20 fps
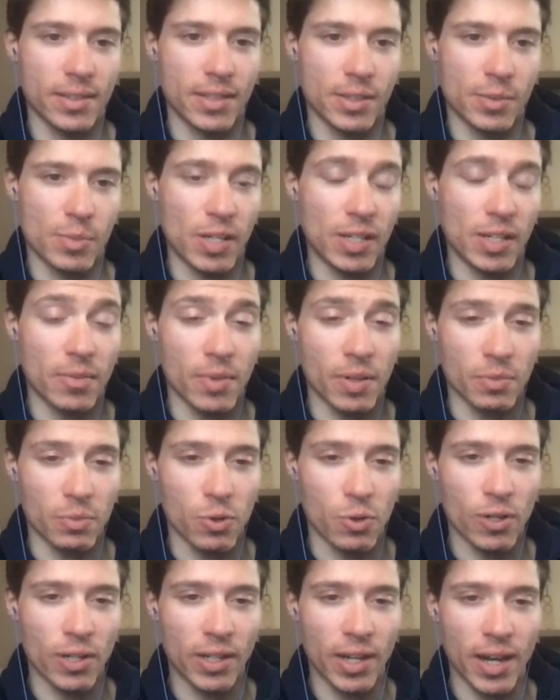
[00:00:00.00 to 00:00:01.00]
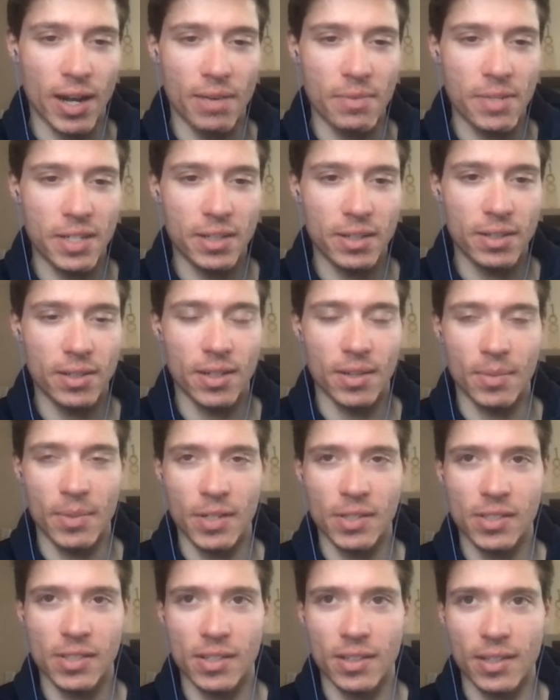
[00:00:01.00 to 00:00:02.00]
is becoming more common
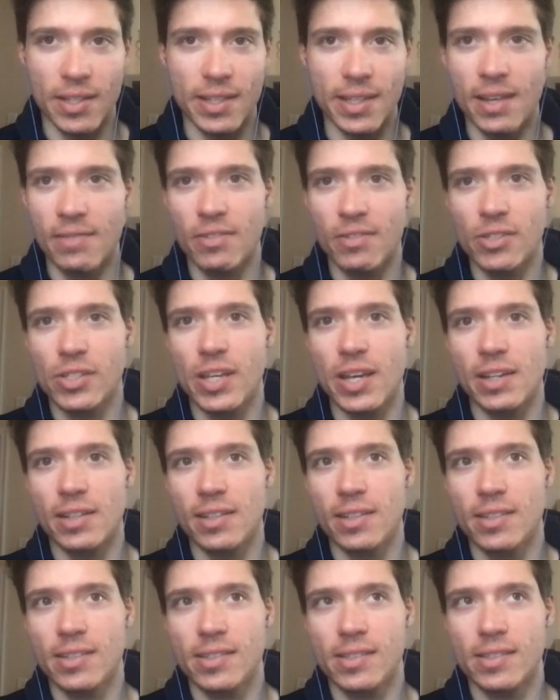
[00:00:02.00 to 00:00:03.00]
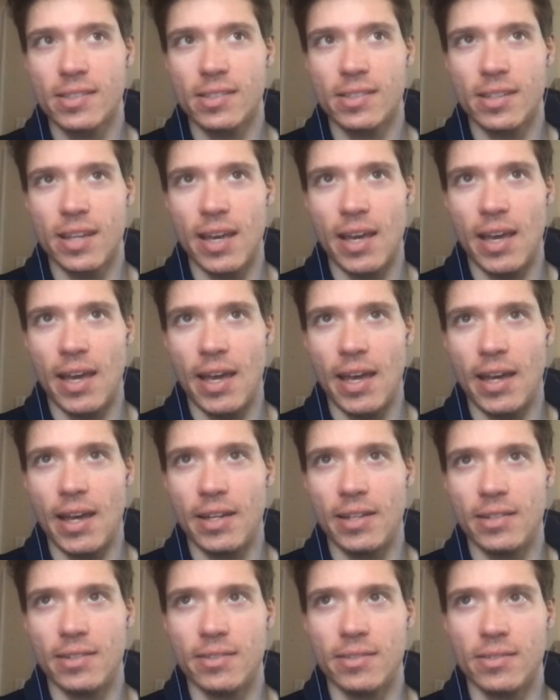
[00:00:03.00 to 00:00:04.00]
amongst elite level cyclists,
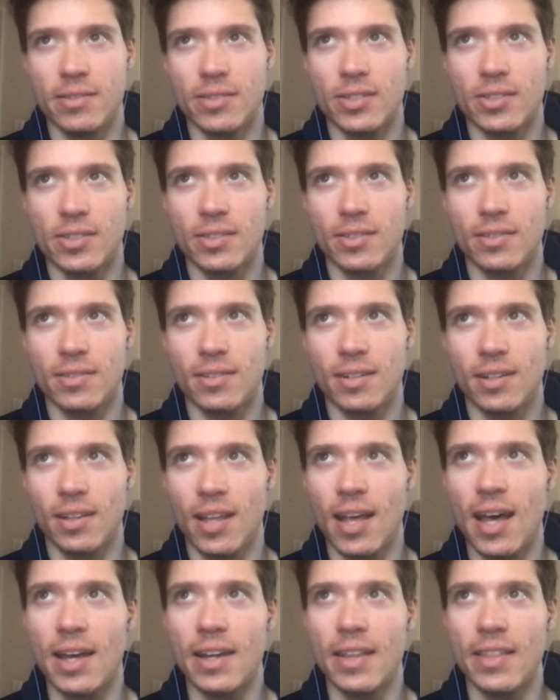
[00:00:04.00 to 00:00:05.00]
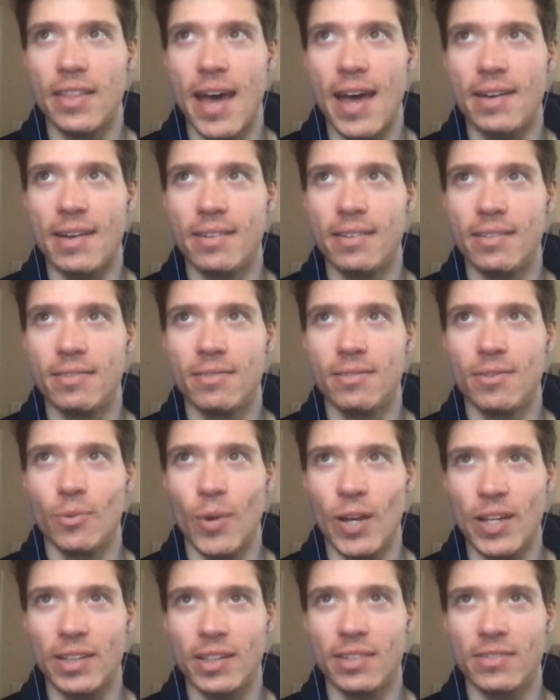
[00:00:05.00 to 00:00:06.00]
and a lot of that
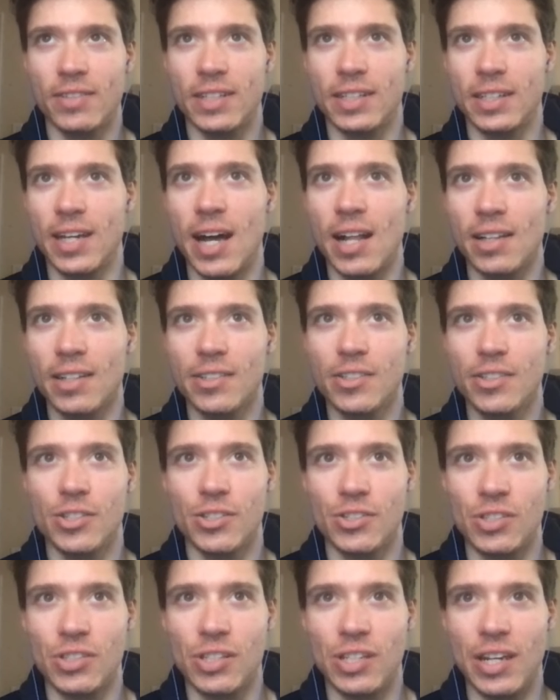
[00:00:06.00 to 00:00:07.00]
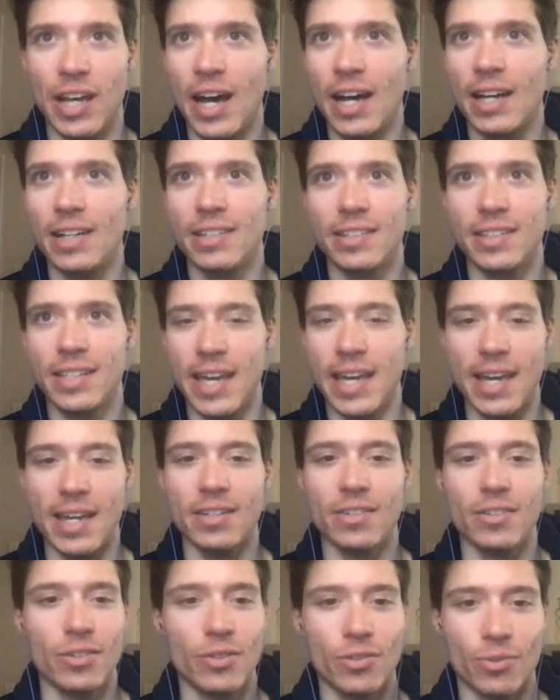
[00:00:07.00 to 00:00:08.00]
weightlifting knowledge is not
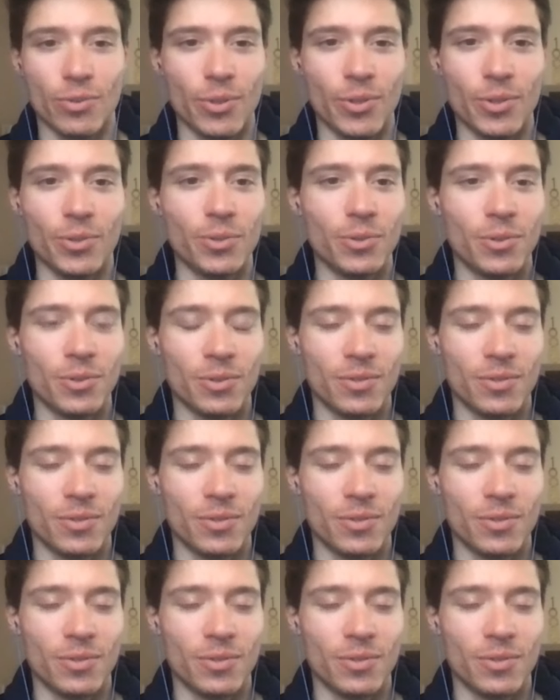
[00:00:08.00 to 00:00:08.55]
gained through